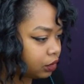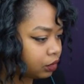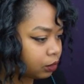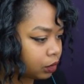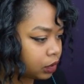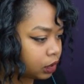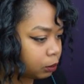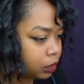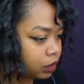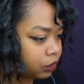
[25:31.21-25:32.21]
scorching,
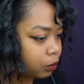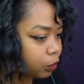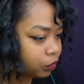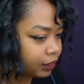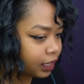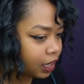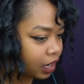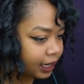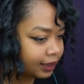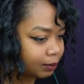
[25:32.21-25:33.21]
but these are molten
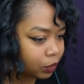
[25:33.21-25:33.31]
hot,